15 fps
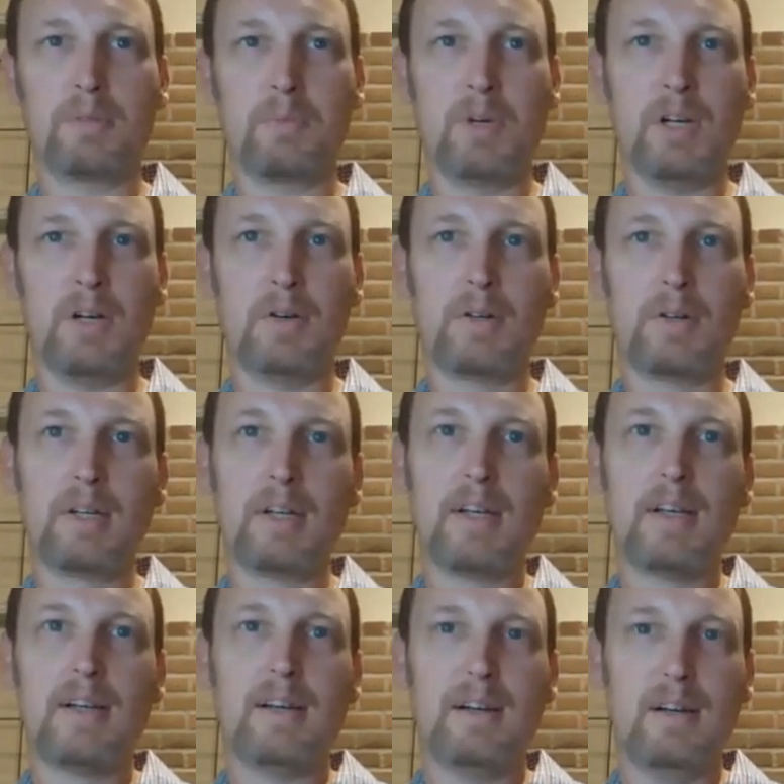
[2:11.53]
well.
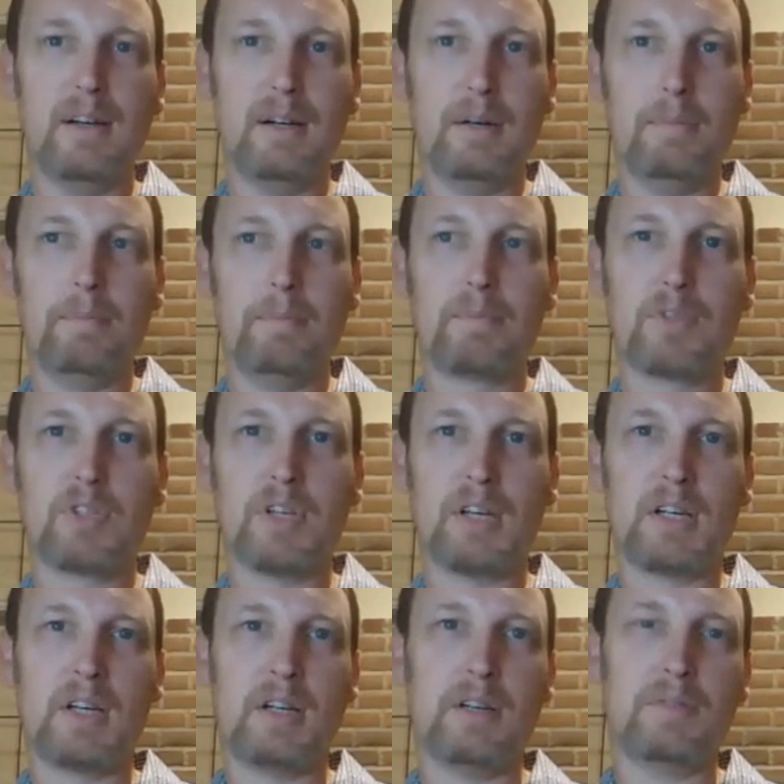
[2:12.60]
So that
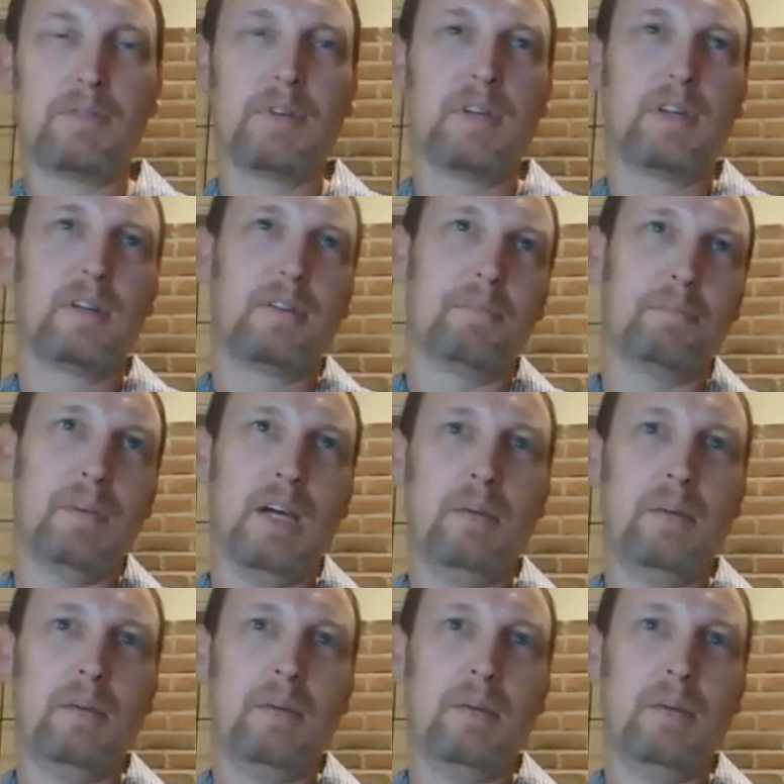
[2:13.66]
kind of my